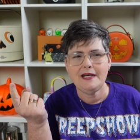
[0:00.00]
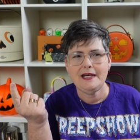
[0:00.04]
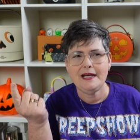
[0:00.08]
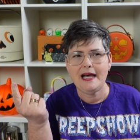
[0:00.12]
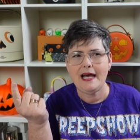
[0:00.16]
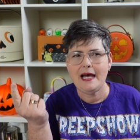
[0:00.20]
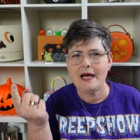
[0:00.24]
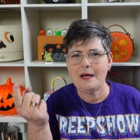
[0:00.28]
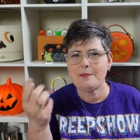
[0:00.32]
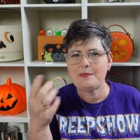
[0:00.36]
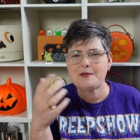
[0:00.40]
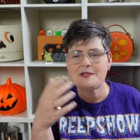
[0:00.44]

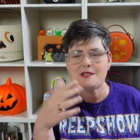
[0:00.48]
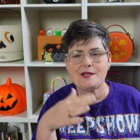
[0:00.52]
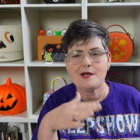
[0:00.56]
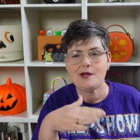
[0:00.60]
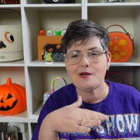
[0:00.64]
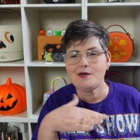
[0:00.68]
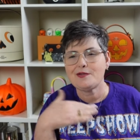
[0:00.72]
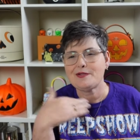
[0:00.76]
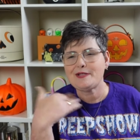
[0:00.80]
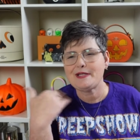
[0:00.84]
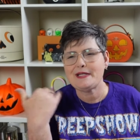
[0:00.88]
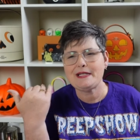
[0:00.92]

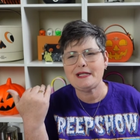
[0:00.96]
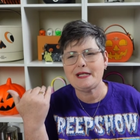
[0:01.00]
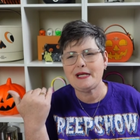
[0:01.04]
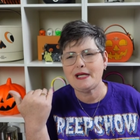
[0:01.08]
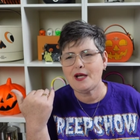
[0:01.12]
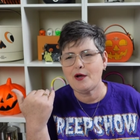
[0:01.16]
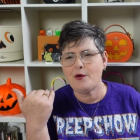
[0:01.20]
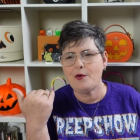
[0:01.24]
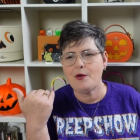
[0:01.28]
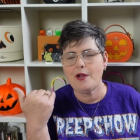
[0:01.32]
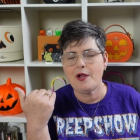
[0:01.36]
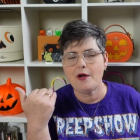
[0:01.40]
episodes and it didn't
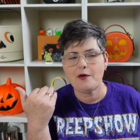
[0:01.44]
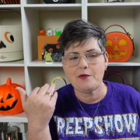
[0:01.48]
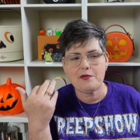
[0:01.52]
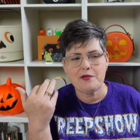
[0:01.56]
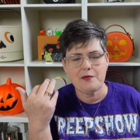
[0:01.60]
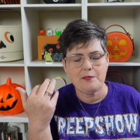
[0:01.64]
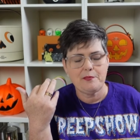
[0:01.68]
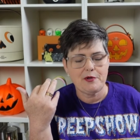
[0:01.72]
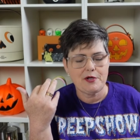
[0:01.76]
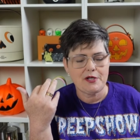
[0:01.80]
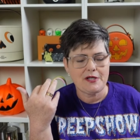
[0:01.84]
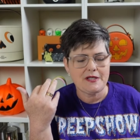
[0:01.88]
go along with
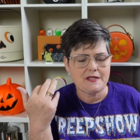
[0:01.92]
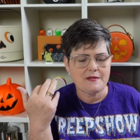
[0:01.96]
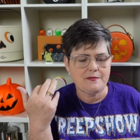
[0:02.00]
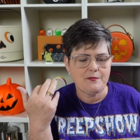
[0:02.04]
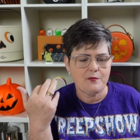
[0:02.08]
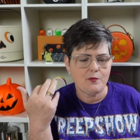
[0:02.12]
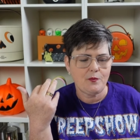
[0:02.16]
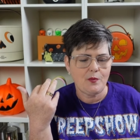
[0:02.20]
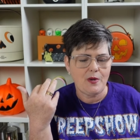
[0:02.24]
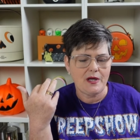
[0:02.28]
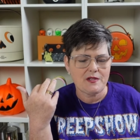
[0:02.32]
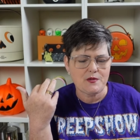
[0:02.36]
the book
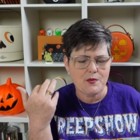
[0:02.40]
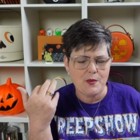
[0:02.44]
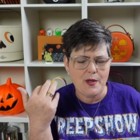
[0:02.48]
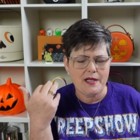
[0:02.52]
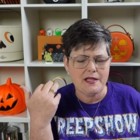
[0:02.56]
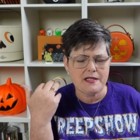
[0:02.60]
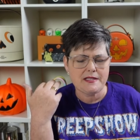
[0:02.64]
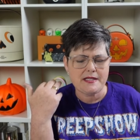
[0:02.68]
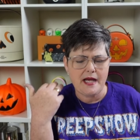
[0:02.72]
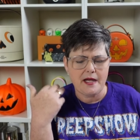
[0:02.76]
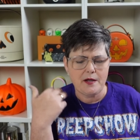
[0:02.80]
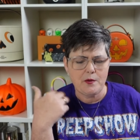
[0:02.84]
as
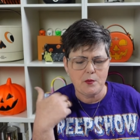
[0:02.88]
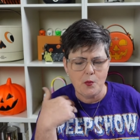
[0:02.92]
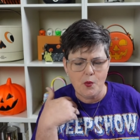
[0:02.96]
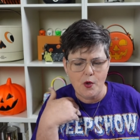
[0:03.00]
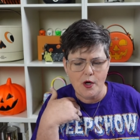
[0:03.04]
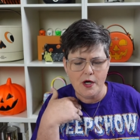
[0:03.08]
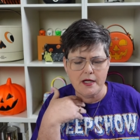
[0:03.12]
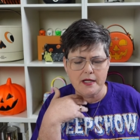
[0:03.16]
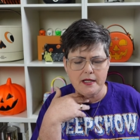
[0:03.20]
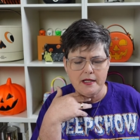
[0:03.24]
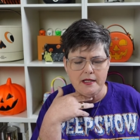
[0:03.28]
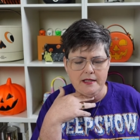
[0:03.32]
well as I'd
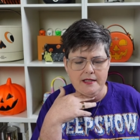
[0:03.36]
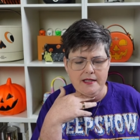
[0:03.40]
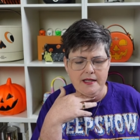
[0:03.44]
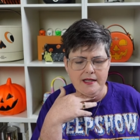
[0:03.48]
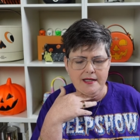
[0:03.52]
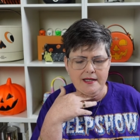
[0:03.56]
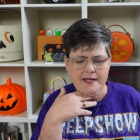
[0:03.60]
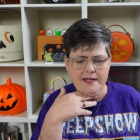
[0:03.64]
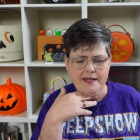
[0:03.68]
wanted.